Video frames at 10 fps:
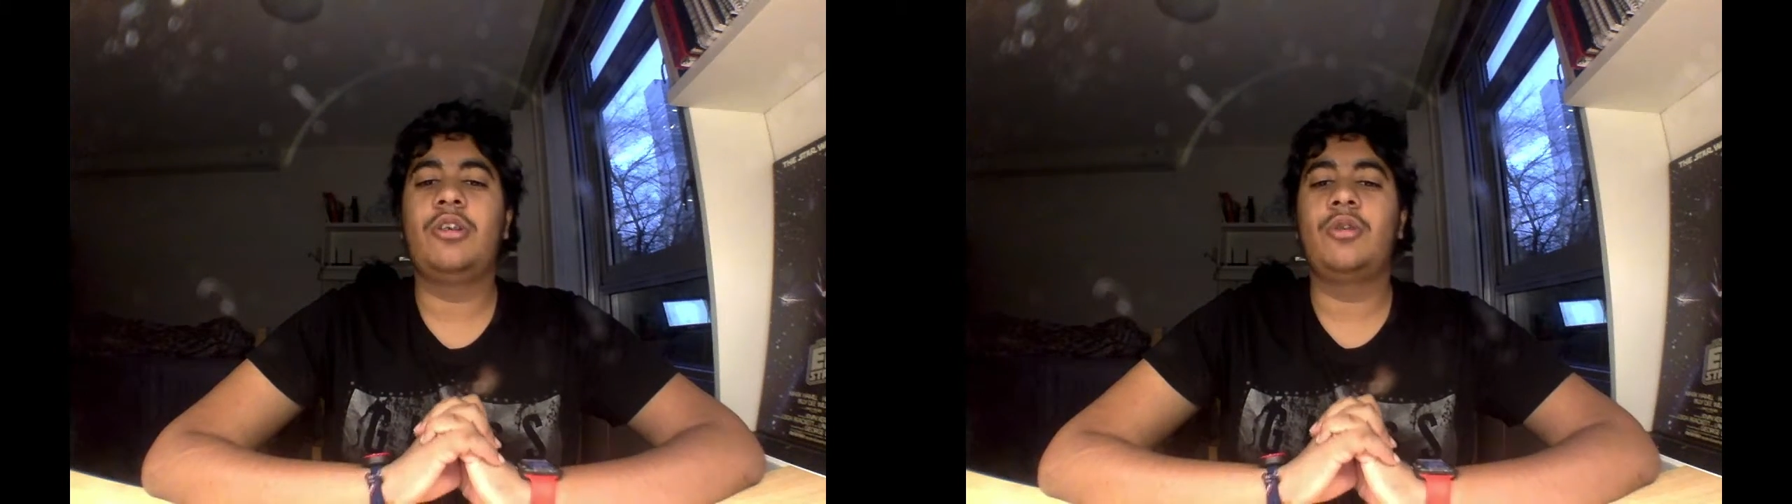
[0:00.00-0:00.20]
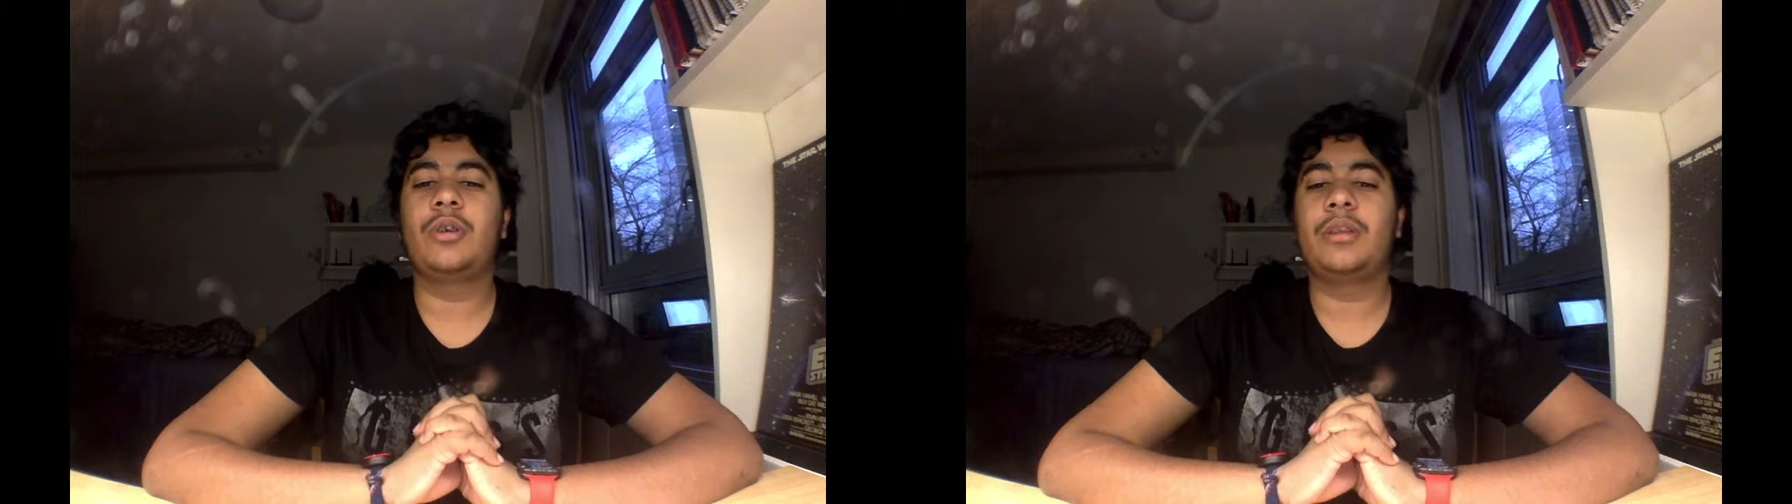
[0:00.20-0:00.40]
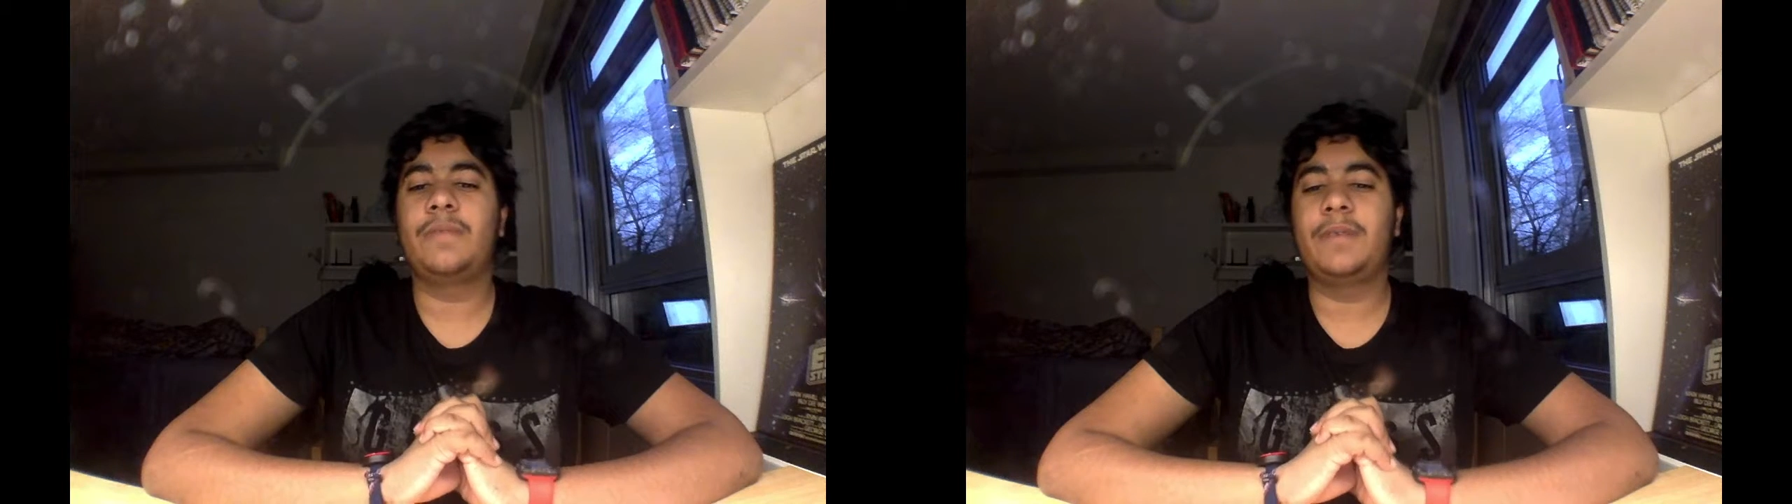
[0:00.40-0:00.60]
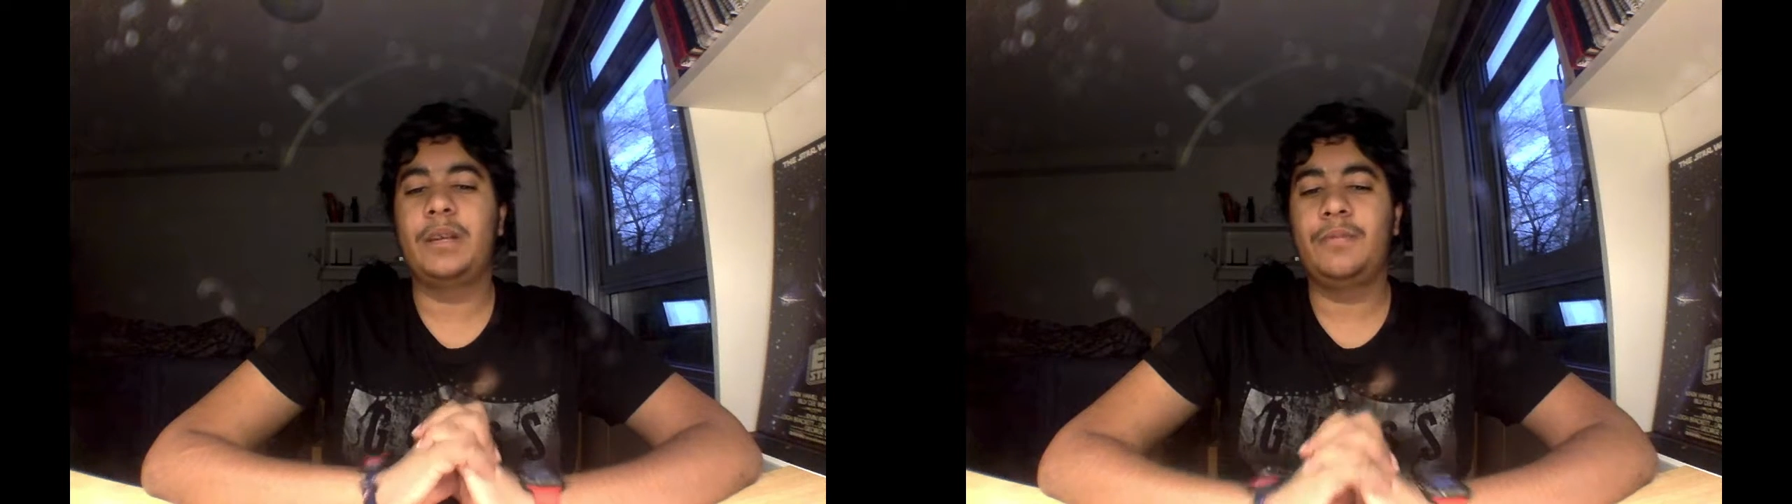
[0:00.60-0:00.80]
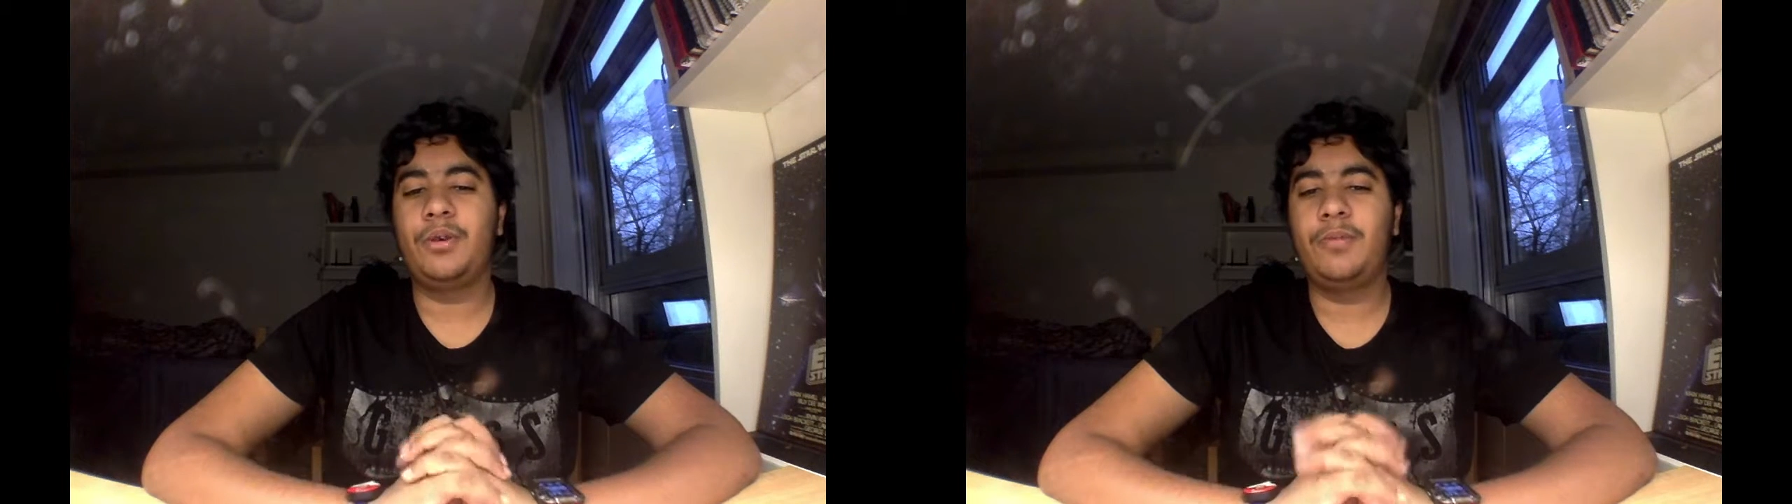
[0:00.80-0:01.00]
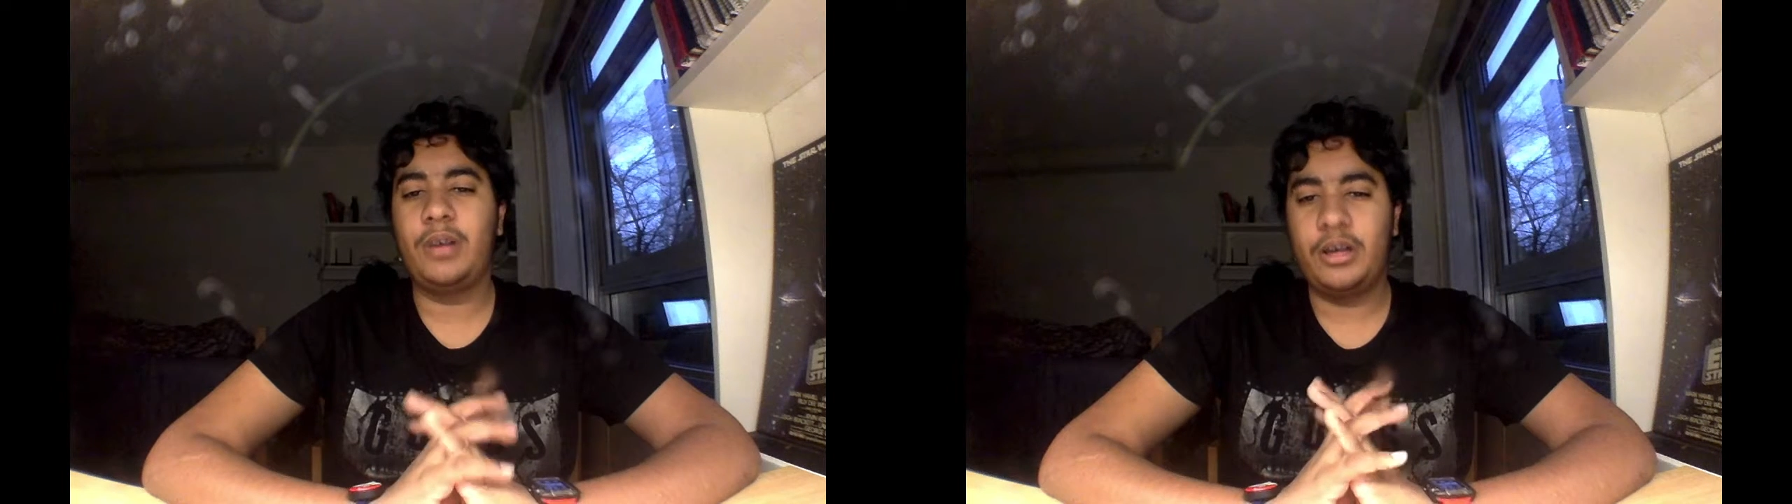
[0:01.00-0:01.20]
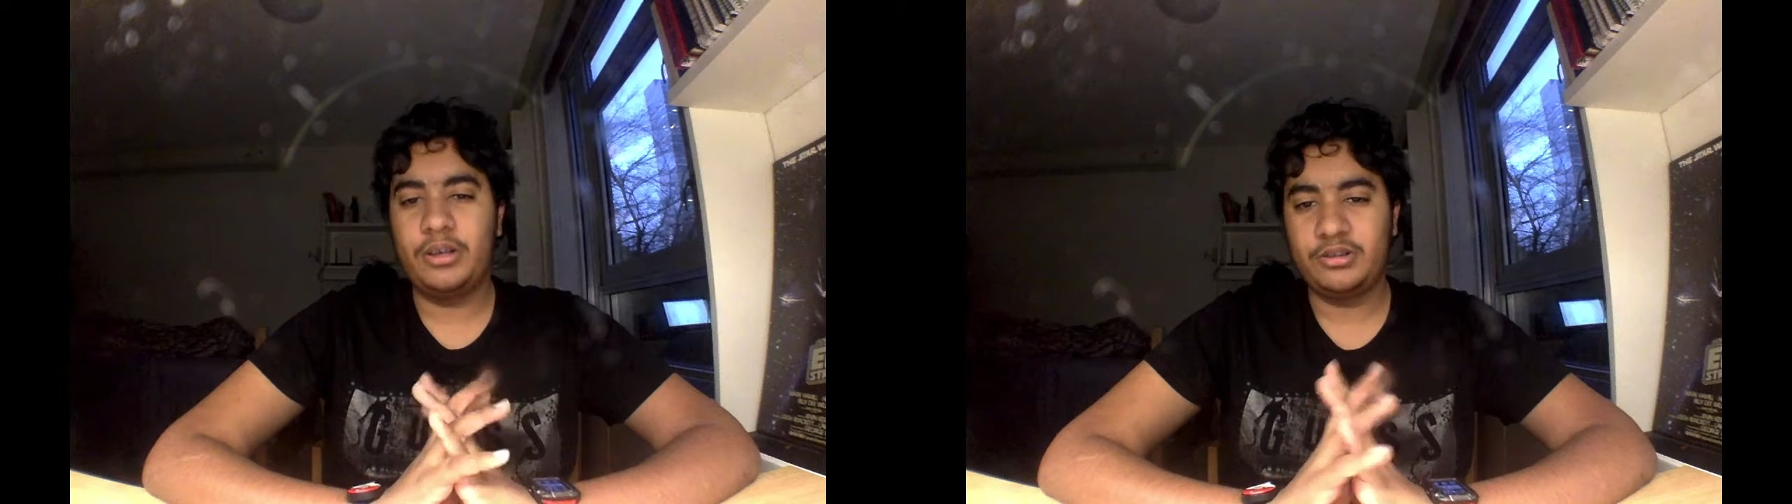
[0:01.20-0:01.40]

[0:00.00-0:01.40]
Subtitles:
Logan, the Phantom Four Flyer,